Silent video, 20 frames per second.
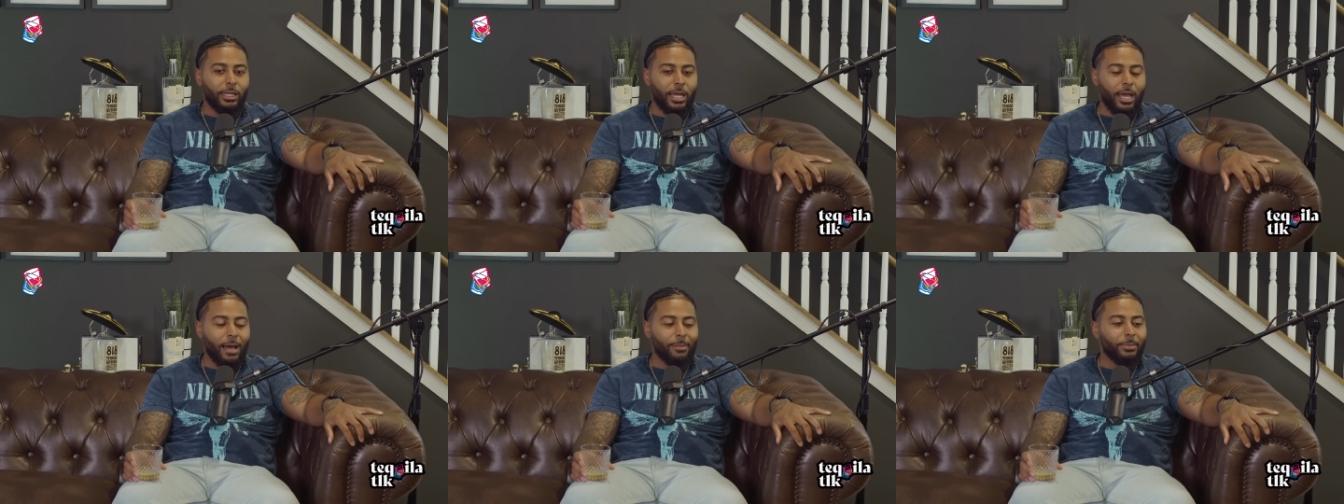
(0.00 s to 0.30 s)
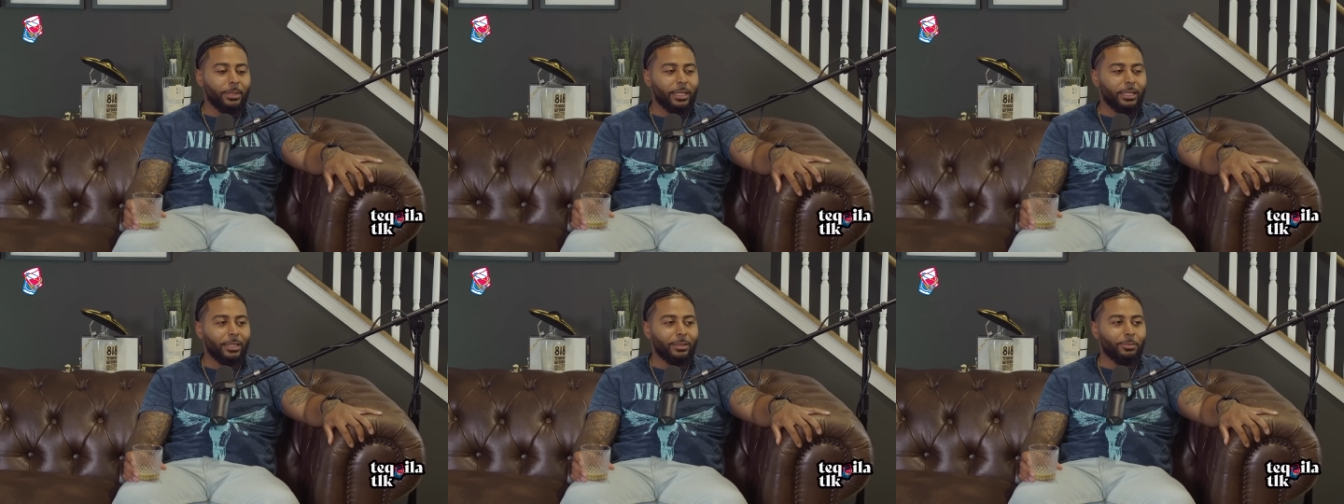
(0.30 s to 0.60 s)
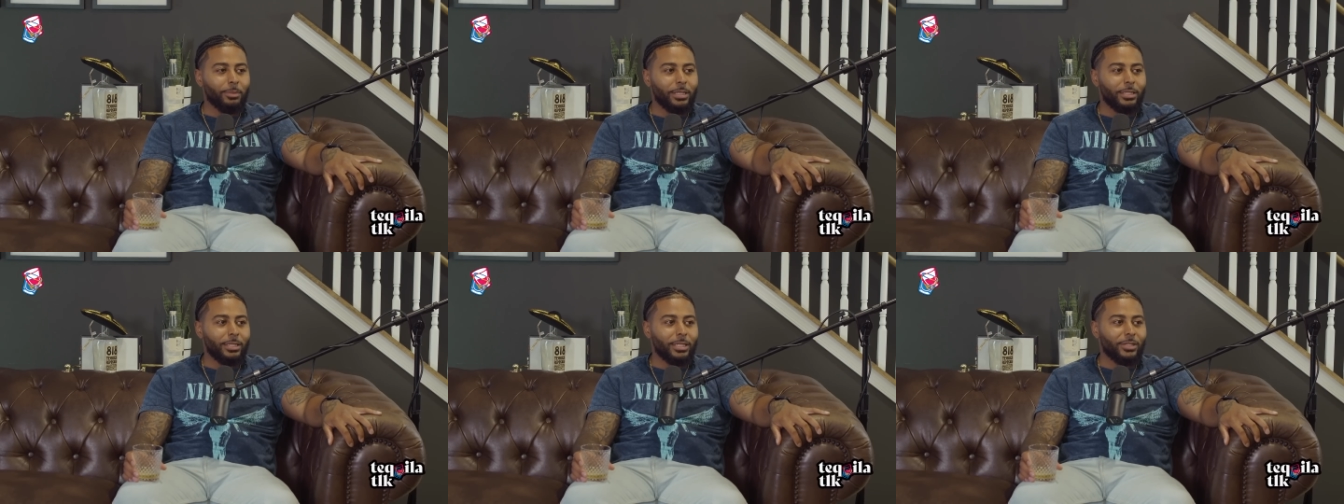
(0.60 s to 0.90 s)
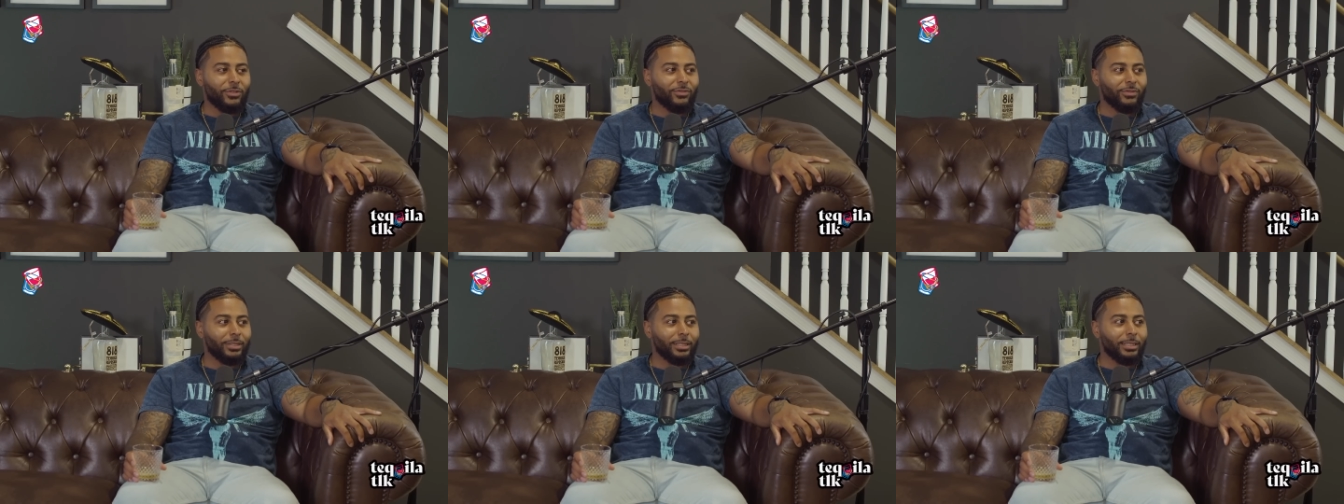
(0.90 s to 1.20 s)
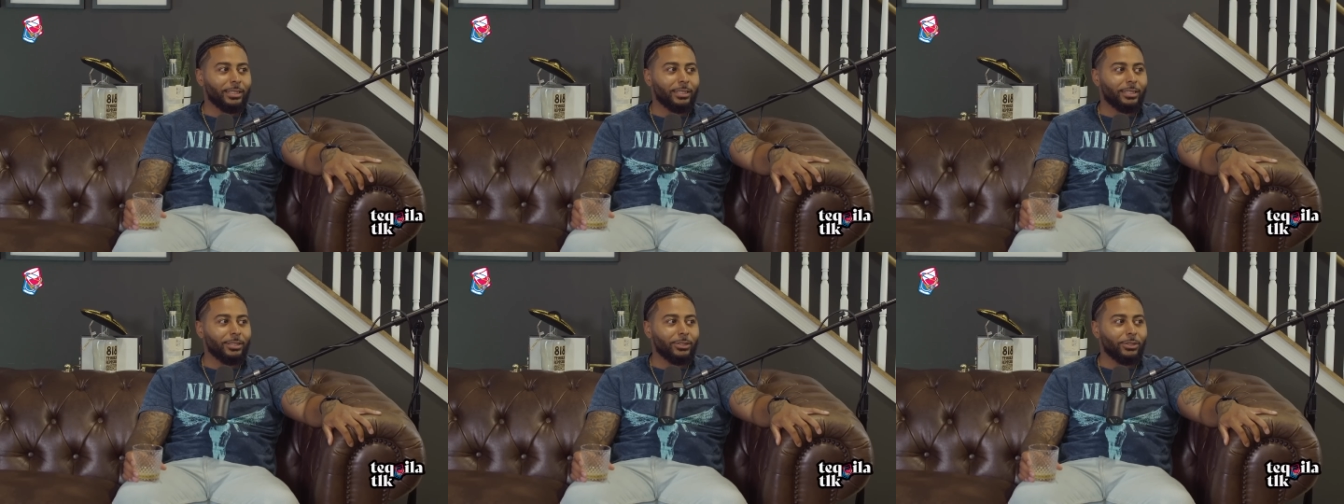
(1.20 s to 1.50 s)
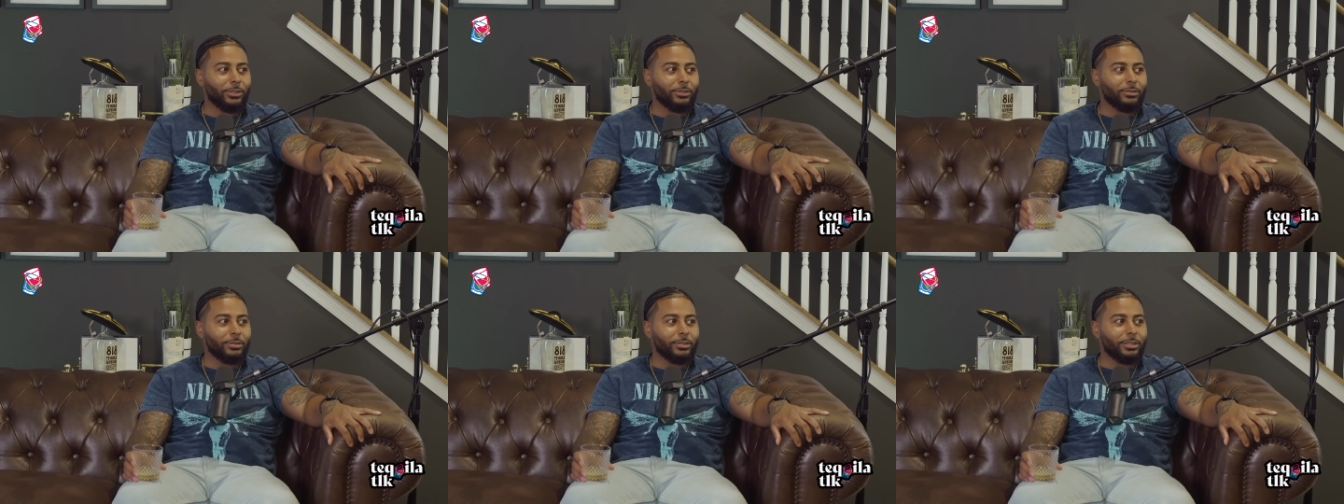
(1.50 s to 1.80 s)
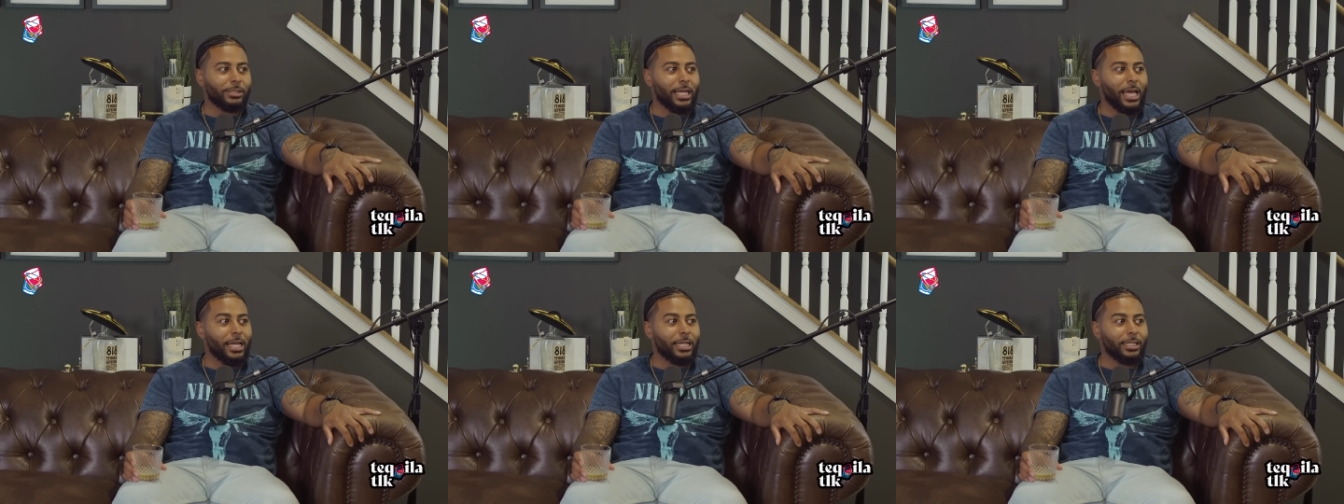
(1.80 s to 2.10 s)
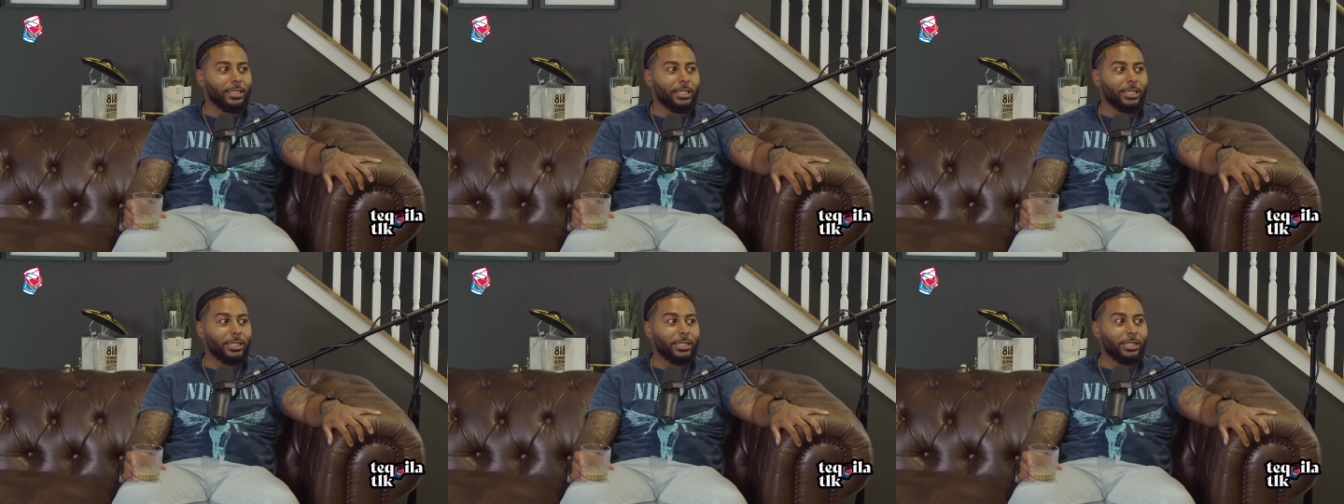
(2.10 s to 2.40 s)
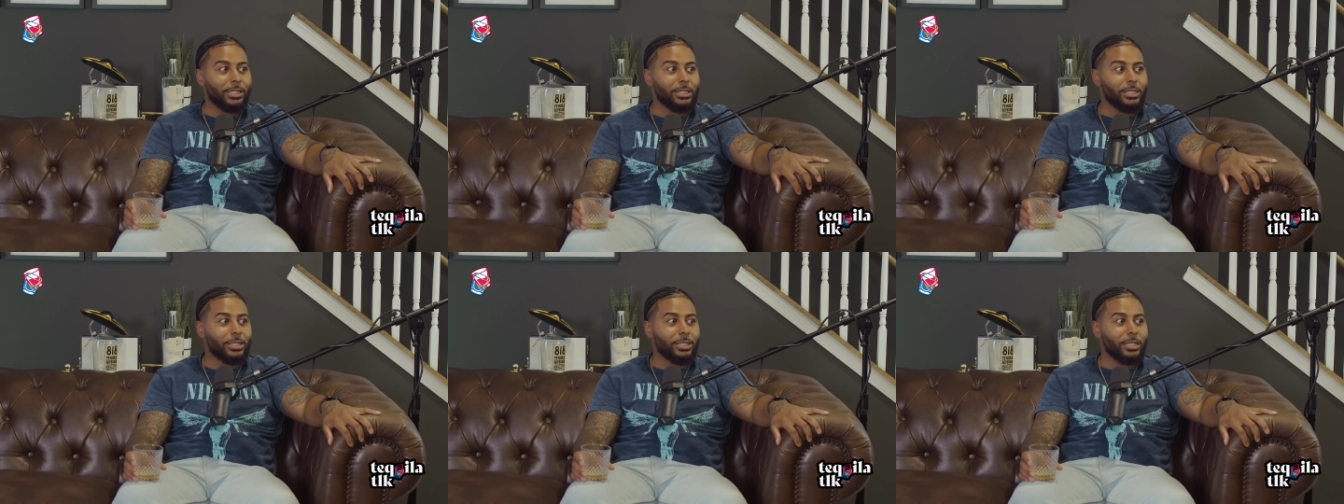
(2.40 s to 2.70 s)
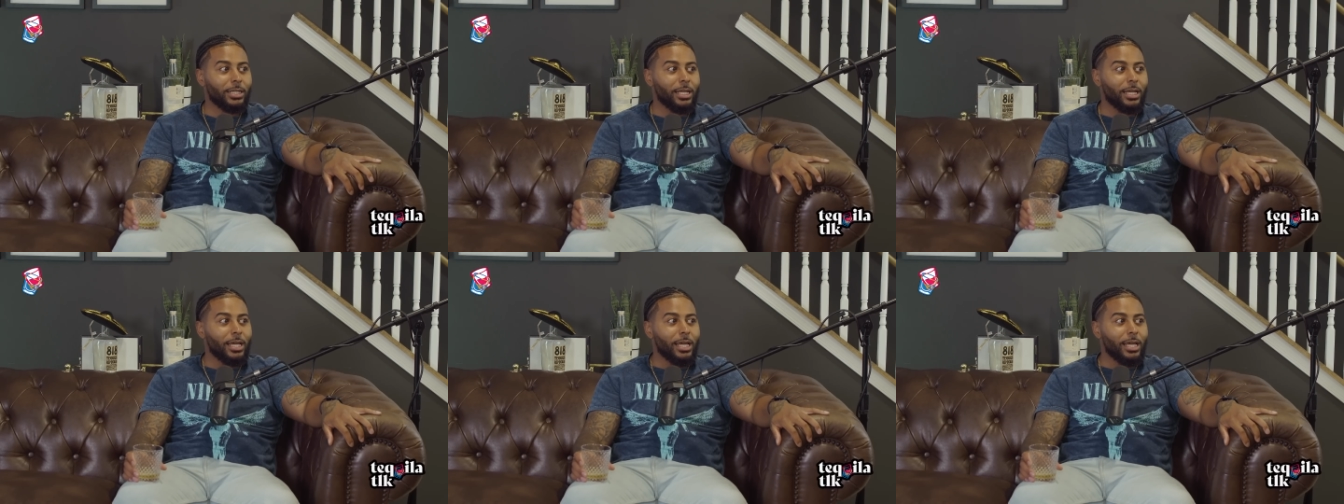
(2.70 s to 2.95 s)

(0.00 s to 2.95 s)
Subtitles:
yeah, I've been in the business for 10 years,